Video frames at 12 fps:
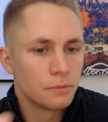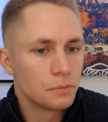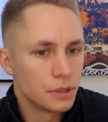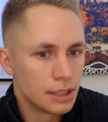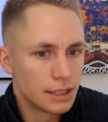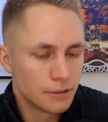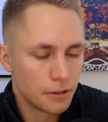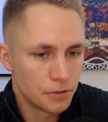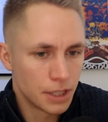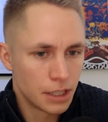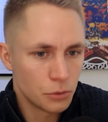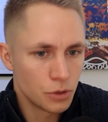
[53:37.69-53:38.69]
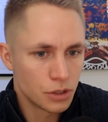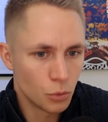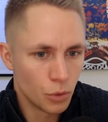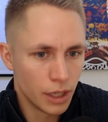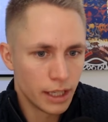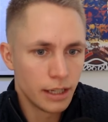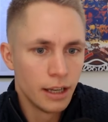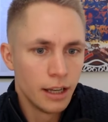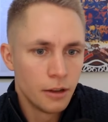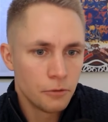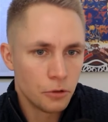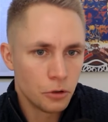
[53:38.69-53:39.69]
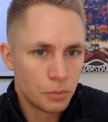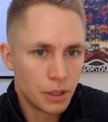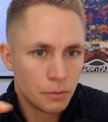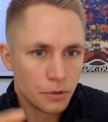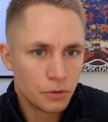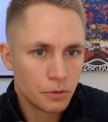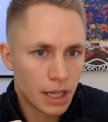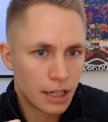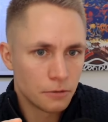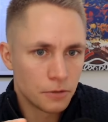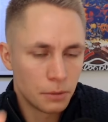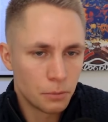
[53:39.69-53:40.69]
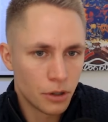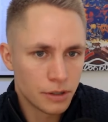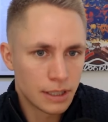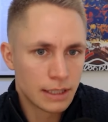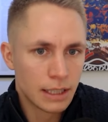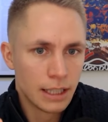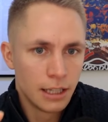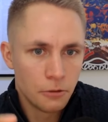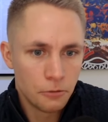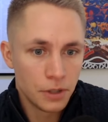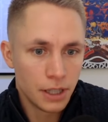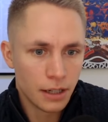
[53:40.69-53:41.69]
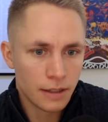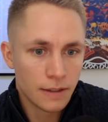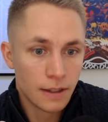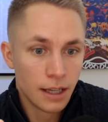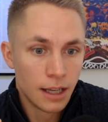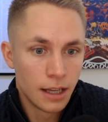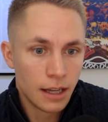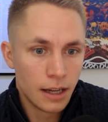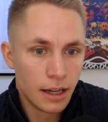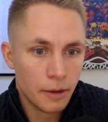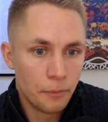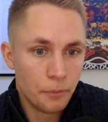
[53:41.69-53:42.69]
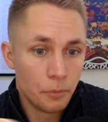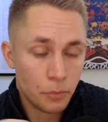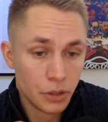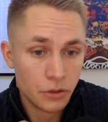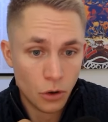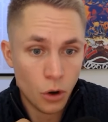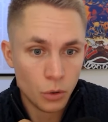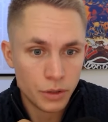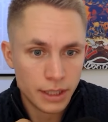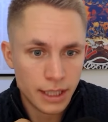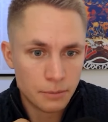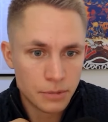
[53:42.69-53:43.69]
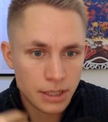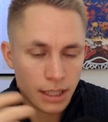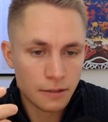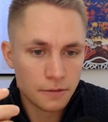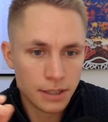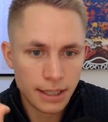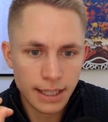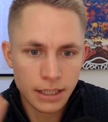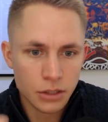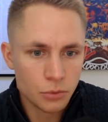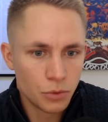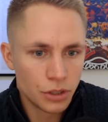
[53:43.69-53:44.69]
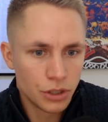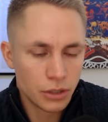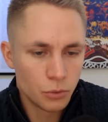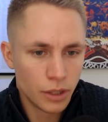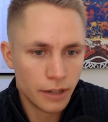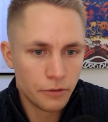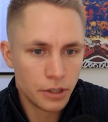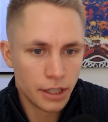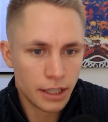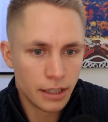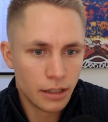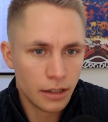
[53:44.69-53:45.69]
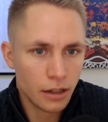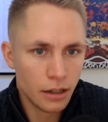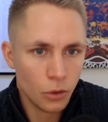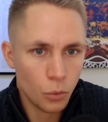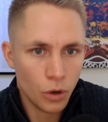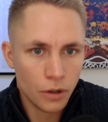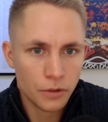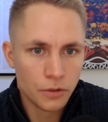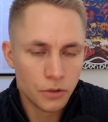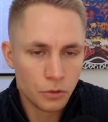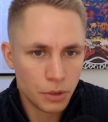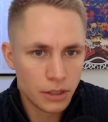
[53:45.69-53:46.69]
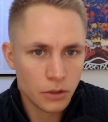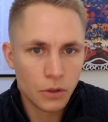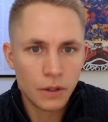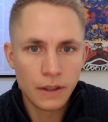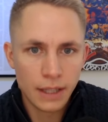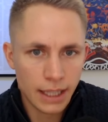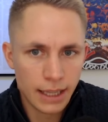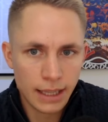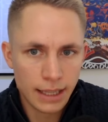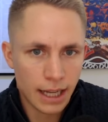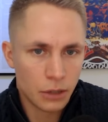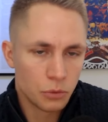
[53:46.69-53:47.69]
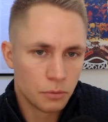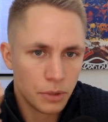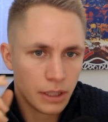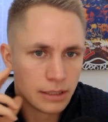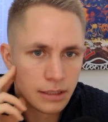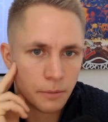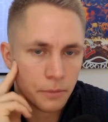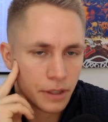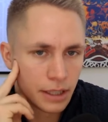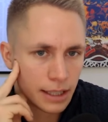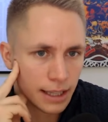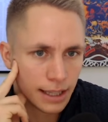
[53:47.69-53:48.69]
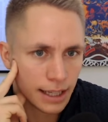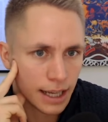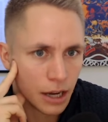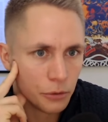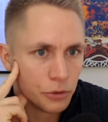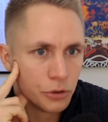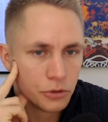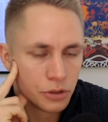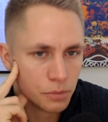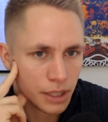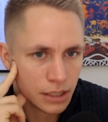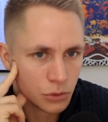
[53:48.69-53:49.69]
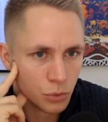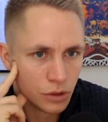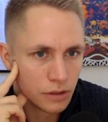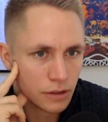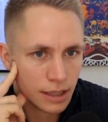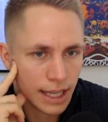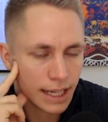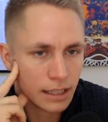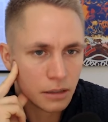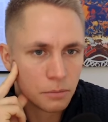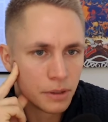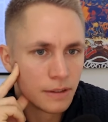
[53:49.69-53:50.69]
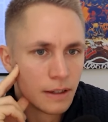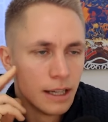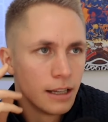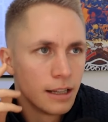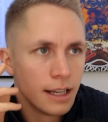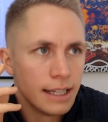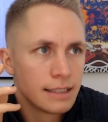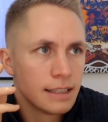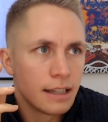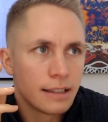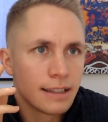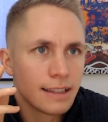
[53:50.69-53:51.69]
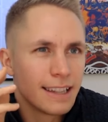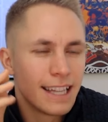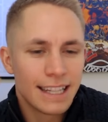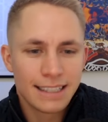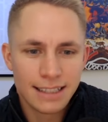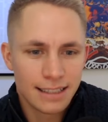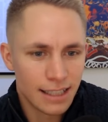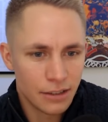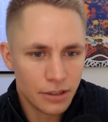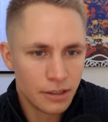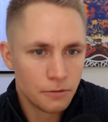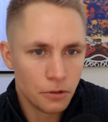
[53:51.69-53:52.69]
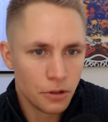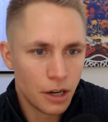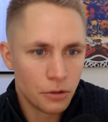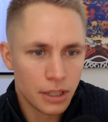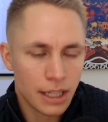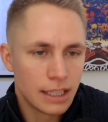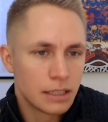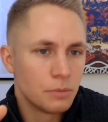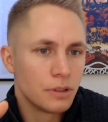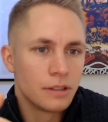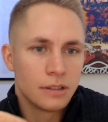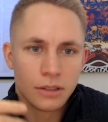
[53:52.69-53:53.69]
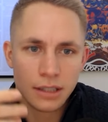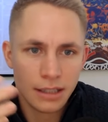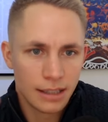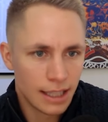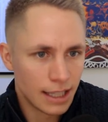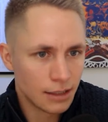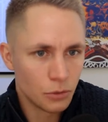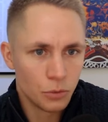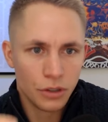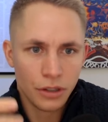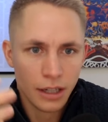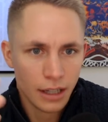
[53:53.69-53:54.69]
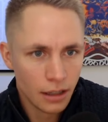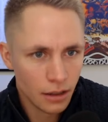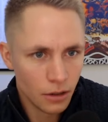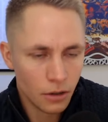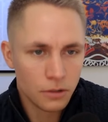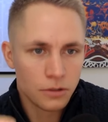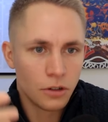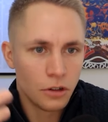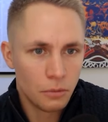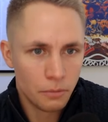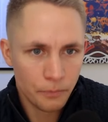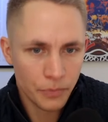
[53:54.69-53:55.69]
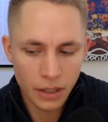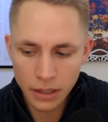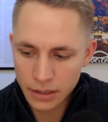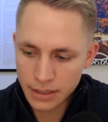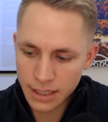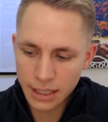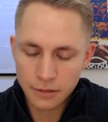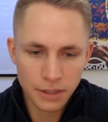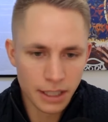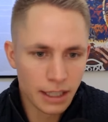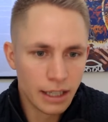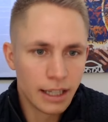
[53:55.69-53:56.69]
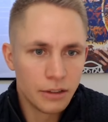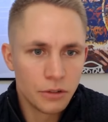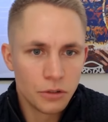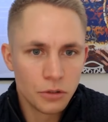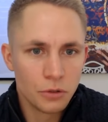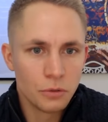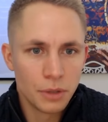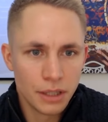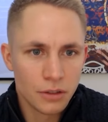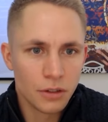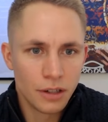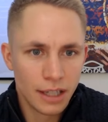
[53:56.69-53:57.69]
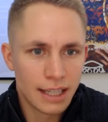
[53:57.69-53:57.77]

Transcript: But this, if there was a way for people to kind of deposit fiat, um, but hold it themselves and then switch it whenever they uh, want to Bitcoin, then that would be something that I think our user base would like. But it's not necessary for our case because in the end we're long-term uh, saving into Bitcoin.